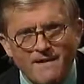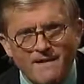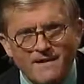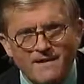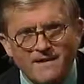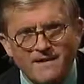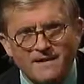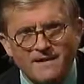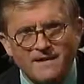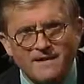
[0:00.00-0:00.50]

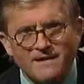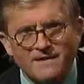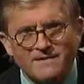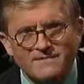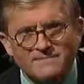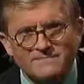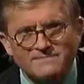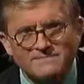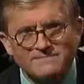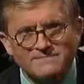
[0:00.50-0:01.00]

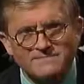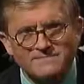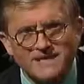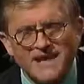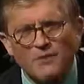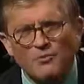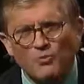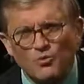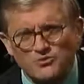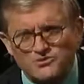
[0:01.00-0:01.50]

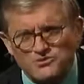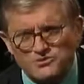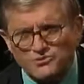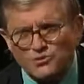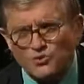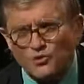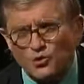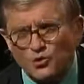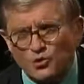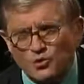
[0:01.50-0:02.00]
that was a
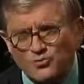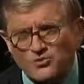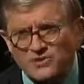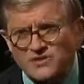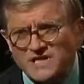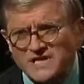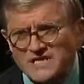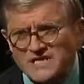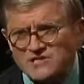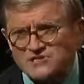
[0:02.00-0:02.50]

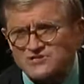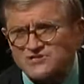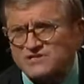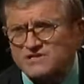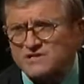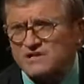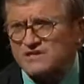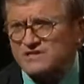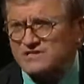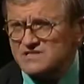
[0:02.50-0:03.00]
golden age in
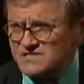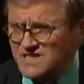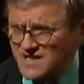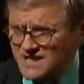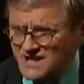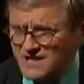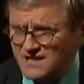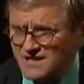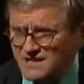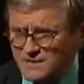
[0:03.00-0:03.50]
our
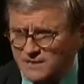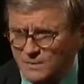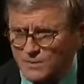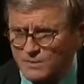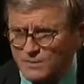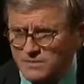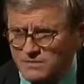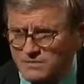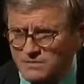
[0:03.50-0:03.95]
time,